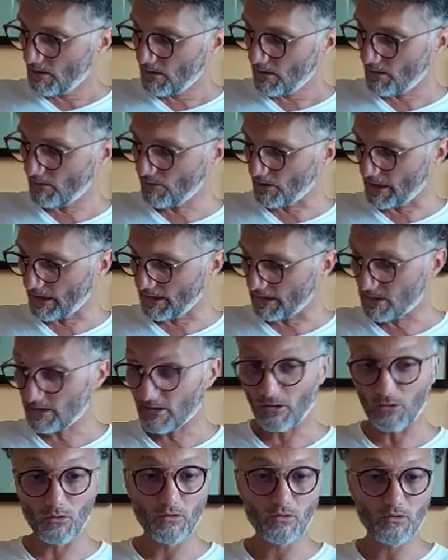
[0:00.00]
All right.
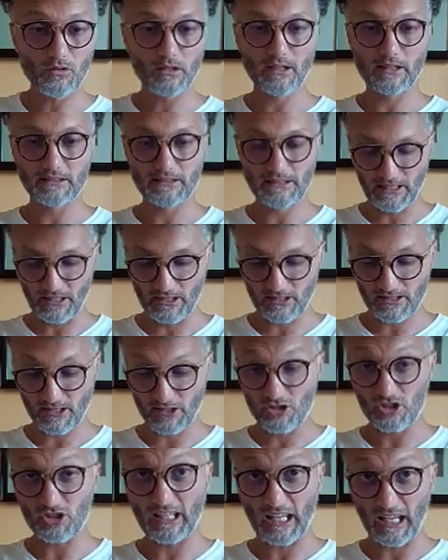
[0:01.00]
So, dear
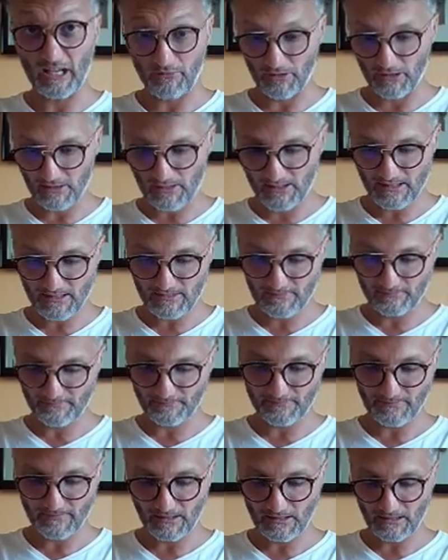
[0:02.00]
Sagittarius,
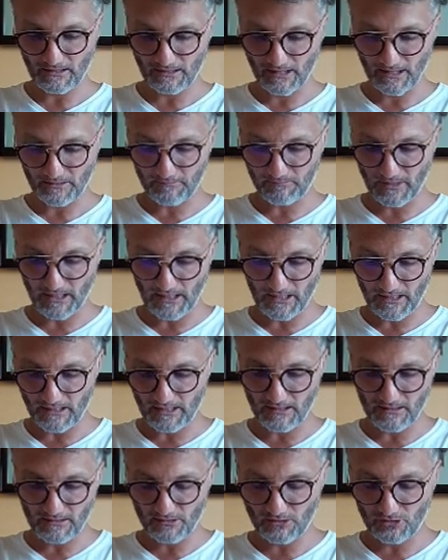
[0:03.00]
let me
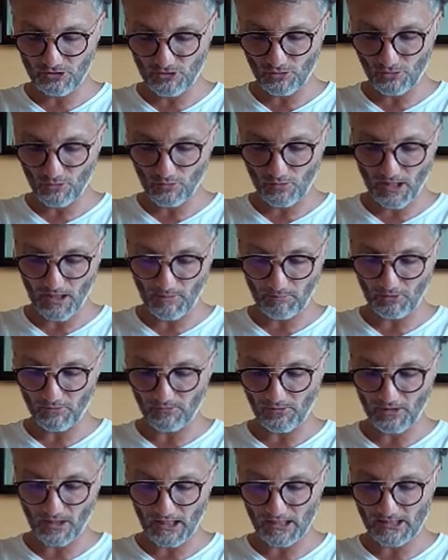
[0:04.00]
draw a couple
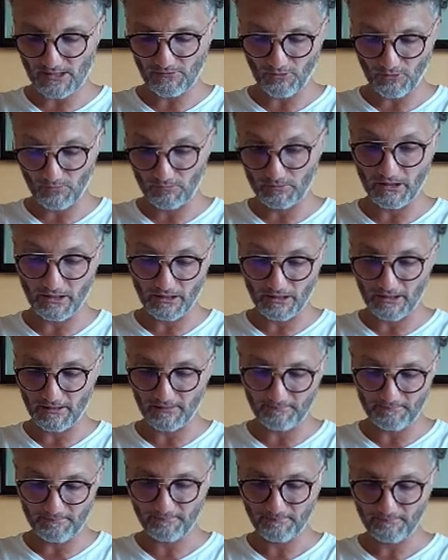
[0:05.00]
of cards from the...
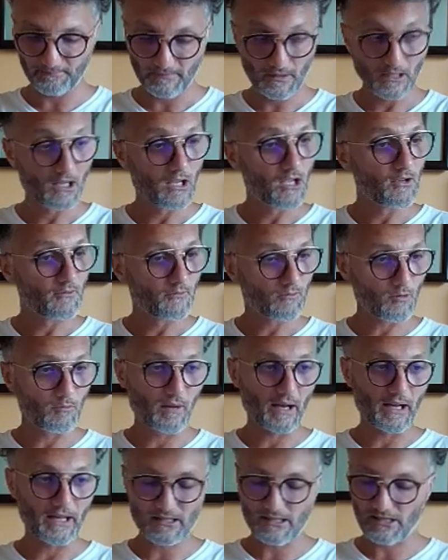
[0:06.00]

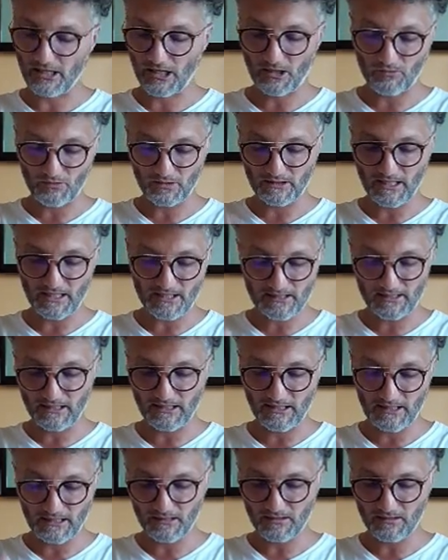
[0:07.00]
my Sacred
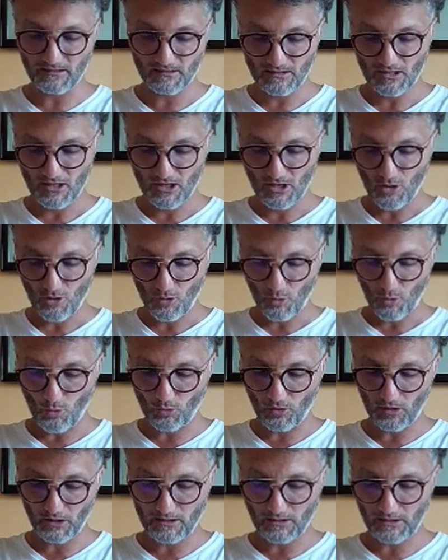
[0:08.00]
Destiny
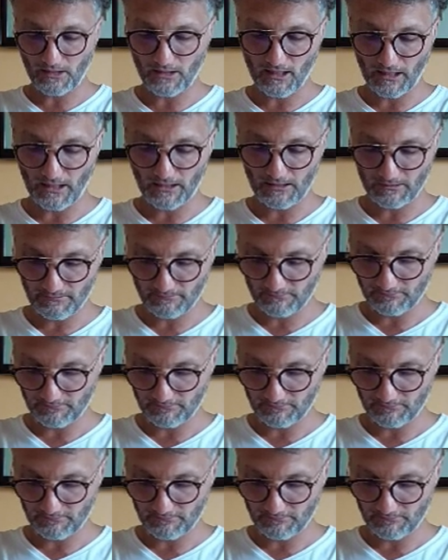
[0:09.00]
Oracle card.